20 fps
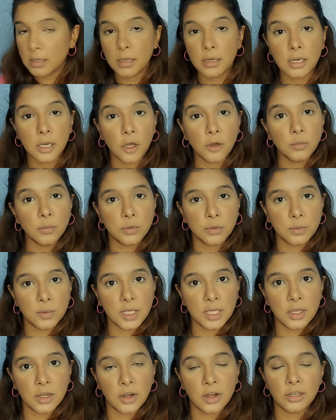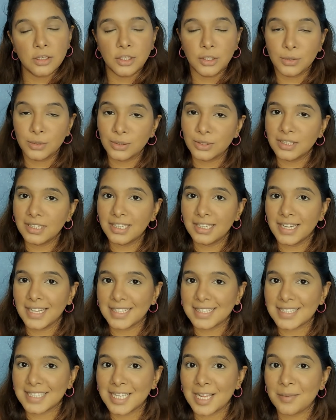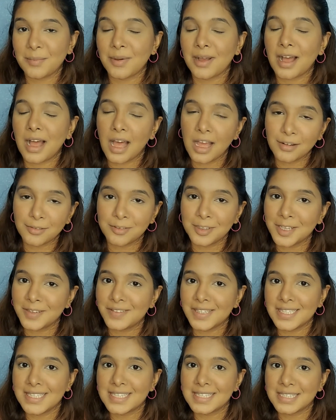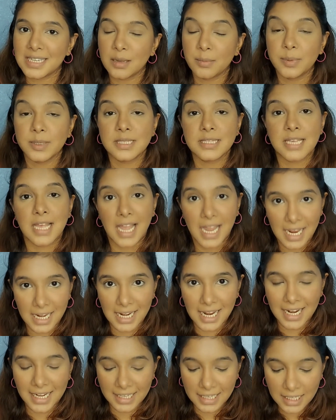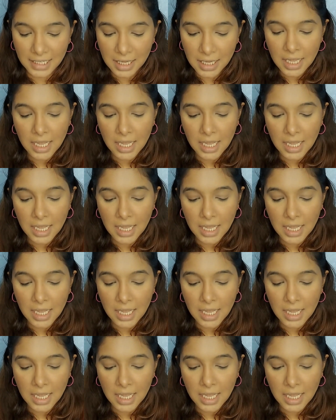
Now moving on, you know the next step, our favorite step, it's highlighting.